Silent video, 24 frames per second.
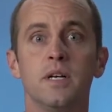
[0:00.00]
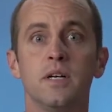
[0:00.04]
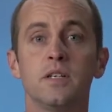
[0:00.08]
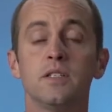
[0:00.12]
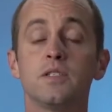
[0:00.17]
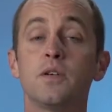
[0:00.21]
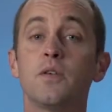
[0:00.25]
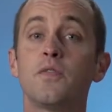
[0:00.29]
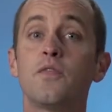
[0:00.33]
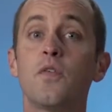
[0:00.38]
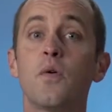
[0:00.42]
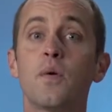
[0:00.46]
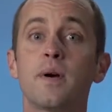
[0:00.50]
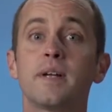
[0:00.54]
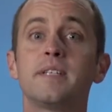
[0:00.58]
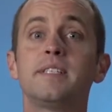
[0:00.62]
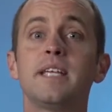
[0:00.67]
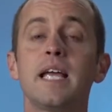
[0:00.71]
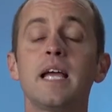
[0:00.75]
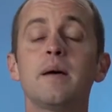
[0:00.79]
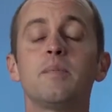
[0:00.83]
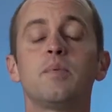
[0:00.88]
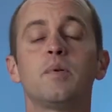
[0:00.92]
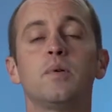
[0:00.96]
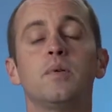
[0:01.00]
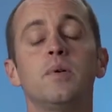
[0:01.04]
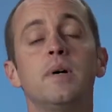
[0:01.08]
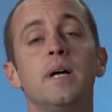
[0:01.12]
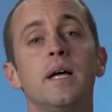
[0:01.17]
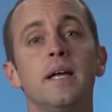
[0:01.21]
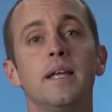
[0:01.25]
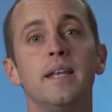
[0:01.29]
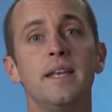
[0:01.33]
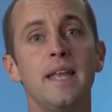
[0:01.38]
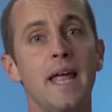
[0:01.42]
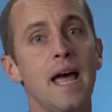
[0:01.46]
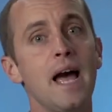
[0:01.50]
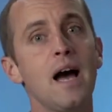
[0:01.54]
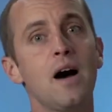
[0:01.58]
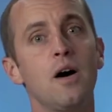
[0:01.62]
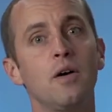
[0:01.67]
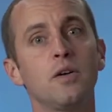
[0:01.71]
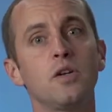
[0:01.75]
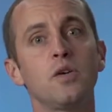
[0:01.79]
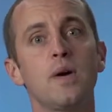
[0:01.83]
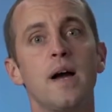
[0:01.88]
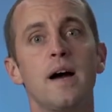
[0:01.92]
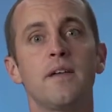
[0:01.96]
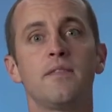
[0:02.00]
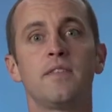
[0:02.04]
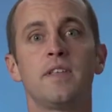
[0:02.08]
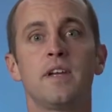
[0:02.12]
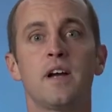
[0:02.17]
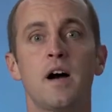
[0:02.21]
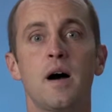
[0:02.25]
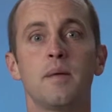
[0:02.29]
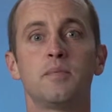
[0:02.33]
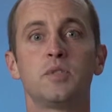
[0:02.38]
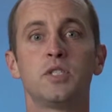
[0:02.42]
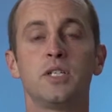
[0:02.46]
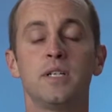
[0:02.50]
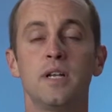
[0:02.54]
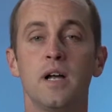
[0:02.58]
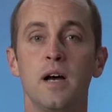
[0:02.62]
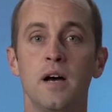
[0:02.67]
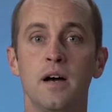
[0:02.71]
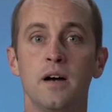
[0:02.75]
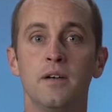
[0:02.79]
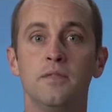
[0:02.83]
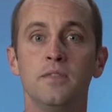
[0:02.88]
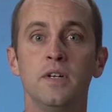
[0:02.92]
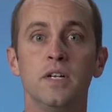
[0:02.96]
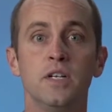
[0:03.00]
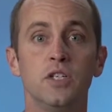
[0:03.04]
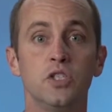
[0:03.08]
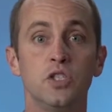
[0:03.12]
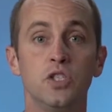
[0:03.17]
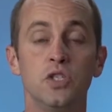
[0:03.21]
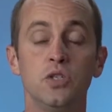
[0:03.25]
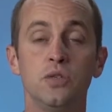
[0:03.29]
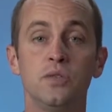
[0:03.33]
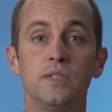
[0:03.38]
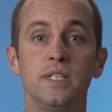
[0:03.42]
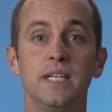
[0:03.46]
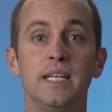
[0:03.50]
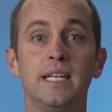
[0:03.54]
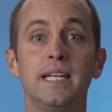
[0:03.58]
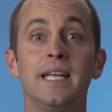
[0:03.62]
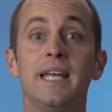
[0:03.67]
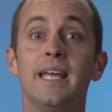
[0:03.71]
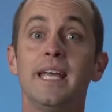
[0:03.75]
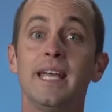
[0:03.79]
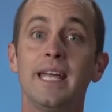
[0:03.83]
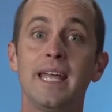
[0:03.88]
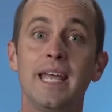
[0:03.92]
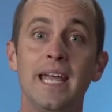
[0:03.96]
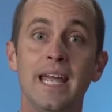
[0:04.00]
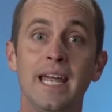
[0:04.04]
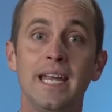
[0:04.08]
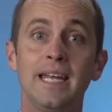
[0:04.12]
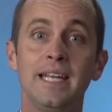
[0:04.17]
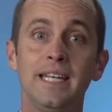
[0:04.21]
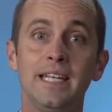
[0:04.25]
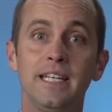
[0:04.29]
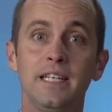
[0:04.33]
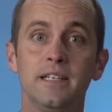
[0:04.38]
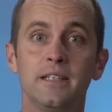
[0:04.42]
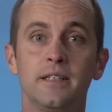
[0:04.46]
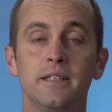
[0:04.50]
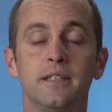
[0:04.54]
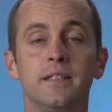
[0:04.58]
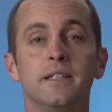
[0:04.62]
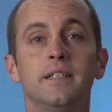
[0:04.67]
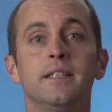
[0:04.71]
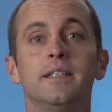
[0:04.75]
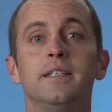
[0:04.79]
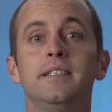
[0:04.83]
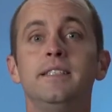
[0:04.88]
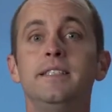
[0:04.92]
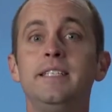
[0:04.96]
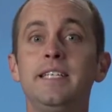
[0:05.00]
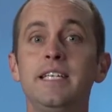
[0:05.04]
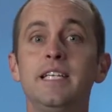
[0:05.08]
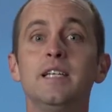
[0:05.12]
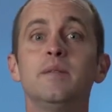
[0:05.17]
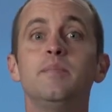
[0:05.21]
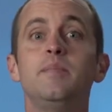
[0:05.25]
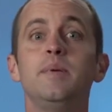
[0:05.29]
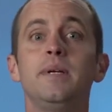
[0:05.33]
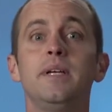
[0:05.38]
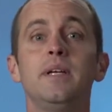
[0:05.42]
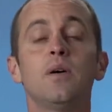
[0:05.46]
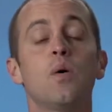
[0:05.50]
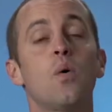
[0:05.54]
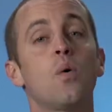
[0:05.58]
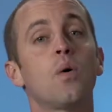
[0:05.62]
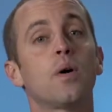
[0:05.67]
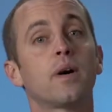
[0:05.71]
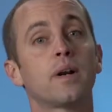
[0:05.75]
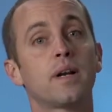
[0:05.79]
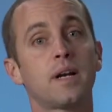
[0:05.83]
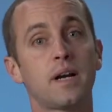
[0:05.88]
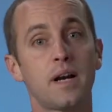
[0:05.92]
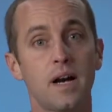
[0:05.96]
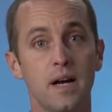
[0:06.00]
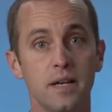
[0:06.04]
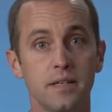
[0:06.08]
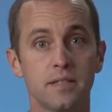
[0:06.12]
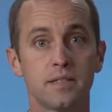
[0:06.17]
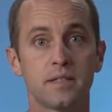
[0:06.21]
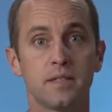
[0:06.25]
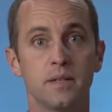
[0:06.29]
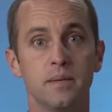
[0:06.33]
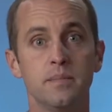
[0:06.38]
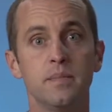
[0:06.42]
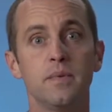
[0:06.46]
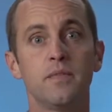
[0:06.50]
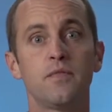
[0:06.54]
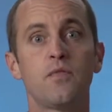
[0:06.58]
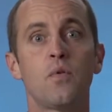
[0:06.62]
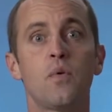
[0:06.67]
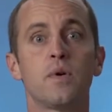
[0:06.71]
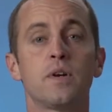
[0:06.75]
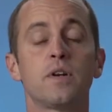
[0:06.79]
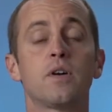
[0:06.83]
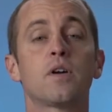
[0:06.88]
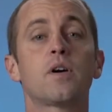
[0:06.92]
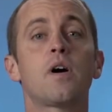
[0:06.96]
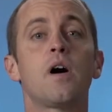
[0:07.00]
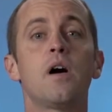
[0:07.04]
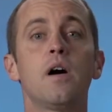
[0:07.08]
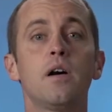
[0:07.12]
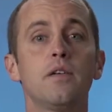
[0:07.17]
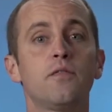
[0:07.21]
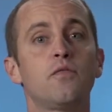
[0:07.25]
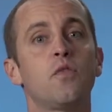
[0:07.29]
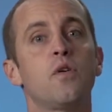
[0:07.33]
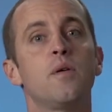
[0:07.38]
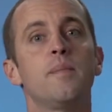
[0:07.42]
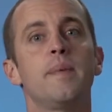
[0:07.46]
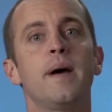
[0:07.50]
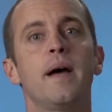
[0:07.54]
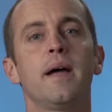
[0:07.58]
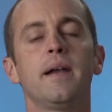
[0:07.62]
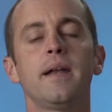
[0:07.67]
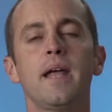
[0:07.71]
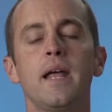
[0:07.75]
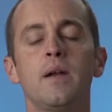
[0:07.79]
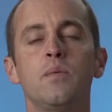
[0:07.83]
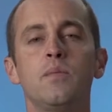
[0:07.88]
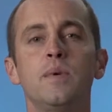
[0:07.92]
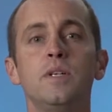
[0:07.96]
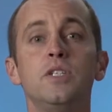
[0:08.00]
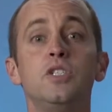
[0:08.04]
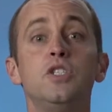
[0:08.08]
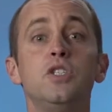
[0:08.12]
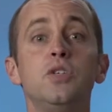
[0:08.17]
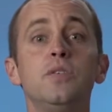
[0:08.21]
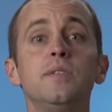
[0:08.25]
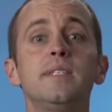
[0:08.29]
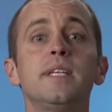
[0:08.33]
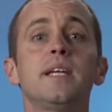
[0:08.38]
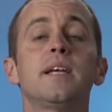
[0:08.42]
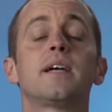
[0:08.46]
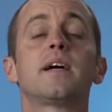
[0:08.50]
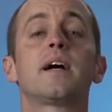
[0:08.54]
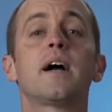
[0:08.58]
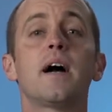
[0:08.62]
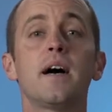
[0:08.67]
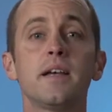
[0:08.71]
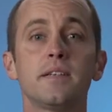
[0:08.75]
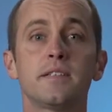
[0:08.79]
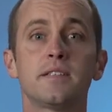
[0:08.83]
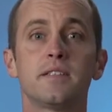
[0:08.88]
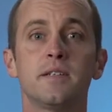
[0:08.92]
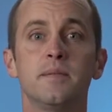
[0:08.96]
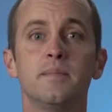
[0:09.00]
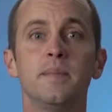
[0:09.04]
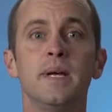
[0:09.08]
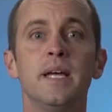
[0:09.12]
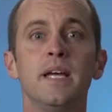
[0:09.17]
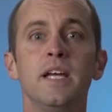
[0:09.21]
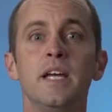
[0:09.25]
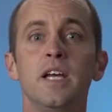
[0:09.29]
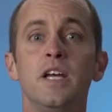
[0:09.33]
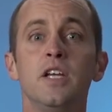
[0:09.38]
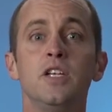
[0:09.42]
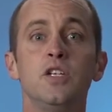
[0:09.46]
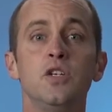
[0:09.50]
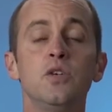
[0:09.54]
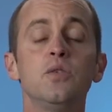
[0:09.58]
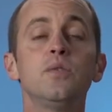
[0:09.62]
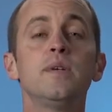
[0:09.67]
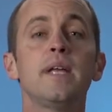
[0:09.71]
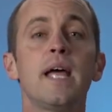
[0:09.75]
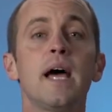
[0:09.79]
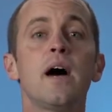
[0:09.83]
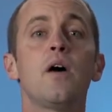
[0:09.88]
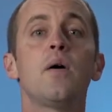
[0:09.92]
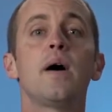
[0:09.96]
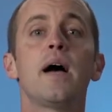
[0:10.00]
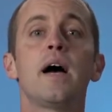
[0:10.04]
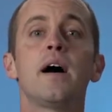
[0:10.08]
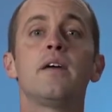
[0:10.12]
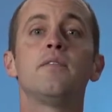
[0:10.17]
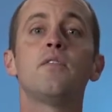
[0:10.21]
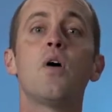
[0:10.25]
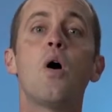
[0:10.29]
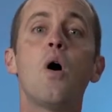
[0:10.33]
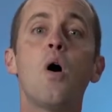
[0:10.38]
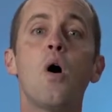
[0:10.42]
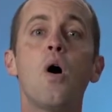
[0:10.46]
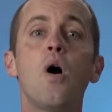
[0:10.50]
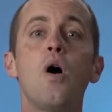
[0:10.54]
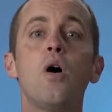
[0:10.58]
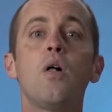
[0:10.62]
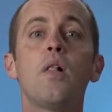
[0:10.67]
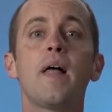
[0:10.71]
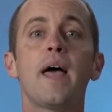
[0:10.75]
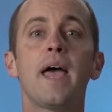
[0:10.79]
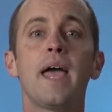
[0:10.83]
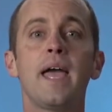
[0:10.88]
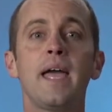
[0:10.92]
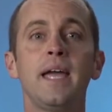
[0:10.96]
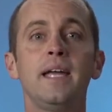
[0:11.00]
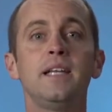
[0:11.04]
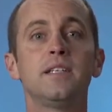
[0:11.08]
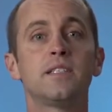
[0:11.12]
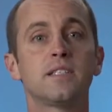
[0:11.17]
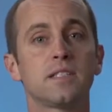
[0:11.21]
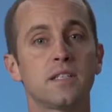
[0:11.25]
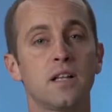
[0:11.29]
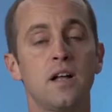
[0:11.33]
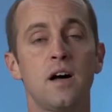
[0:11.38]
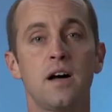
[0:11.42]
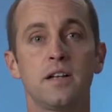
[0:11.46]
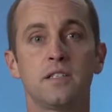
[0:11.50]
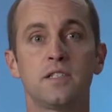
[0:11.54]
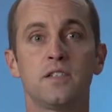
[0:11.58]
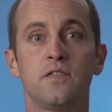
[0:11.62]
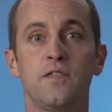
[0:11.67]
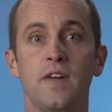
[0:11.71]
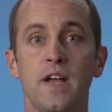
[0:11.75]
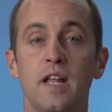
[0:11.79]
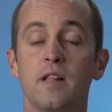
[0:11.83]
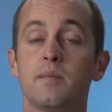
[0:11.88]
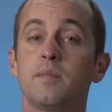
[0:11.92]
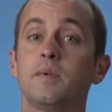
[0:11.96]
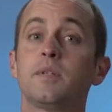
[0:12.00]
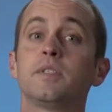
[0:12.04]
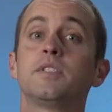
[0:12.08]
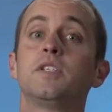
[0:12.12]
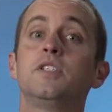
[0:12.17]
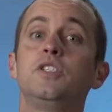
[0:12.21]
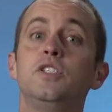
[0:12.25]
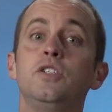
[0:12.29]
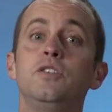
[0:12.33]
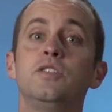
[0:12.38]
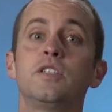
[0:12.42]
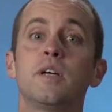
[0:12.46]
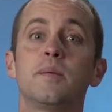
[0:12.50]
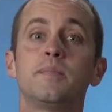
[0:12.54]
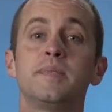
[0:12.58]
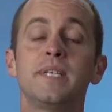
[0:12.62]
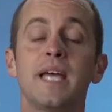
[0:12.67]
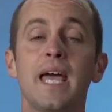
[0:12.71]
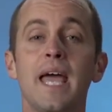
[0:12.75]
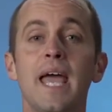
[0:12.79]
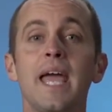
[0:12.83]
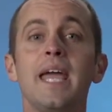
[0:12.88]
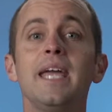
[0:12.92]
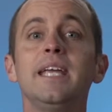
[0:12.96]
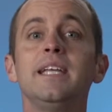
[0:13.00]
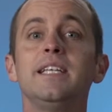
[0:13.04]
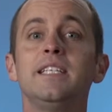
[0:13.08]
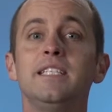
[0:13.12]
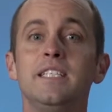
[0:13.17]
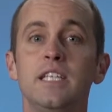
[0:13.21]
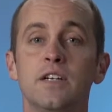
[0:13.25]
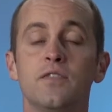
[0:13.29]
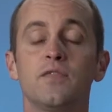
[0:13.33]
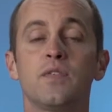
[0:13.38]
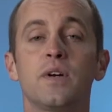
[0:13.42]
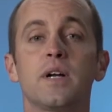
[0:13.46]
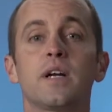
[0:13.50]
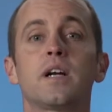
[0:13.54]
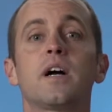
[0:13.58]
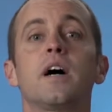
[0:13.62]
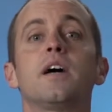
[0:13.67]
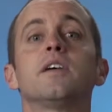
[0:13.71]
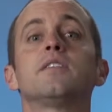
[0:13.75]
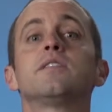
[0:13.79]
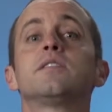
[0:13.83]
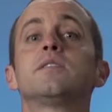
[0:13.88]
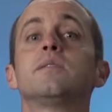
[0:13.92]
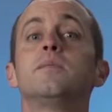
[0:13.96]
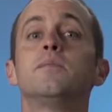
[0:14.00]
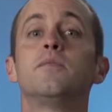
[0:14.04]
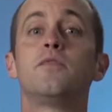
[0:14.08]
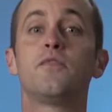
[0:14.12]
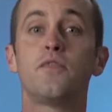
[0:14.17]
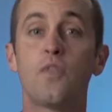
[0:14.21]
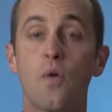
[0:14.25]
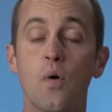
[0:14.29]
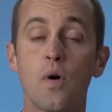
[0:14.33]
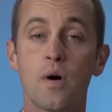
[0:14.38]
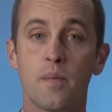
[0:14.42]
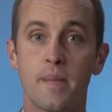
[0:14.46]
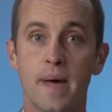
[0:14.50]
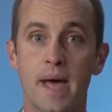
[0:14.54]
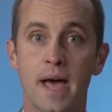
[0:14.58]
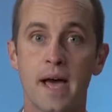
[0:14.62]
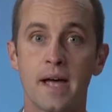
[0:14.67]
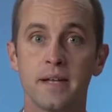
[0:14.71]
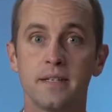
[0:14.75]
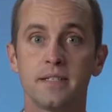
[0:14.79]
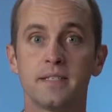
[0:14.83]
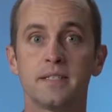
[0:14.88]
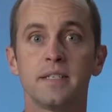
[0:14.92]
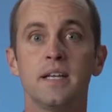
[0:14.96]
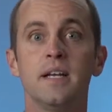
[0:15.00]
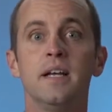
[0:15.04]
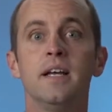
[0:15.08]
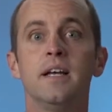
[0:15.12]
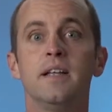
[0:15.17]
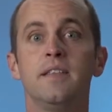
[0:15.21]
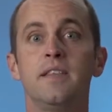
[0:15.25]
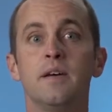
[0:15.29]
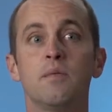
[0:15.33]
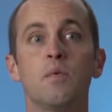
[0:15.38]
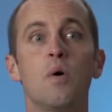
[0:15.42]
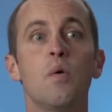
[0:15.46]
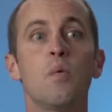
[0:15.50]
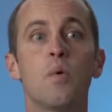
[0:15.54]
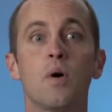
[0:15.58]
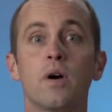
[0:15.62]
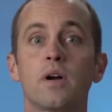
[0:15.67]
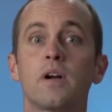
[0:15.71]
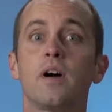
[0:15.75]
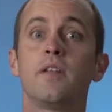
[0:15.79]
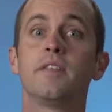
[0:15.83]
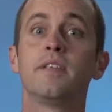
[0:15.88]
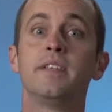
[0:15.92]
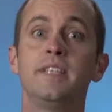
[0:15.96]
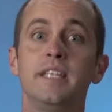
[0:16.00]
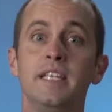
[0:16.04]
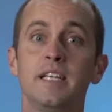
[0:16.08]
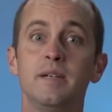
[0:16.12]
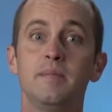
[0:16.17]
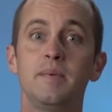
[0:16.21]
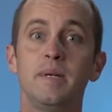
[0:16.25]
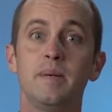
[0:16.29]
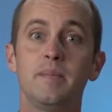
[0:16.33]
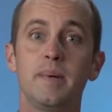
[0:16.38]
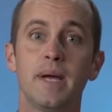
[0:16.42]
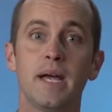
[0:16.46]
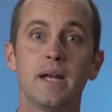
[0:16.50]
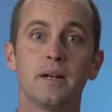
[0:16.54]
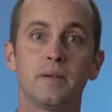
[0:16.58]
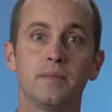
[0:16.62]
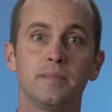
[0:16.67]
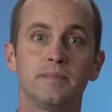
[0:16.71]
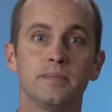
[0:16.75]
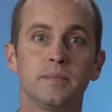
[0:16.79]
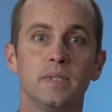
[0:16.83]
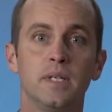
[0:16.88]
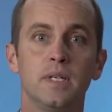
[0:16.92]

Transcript: So for example, now you have the option of choosing any DMP, or custom for your card format. And when choosing custom, you now have all eight slots available to choose up to eight different custom formats that will work on the DMP panel.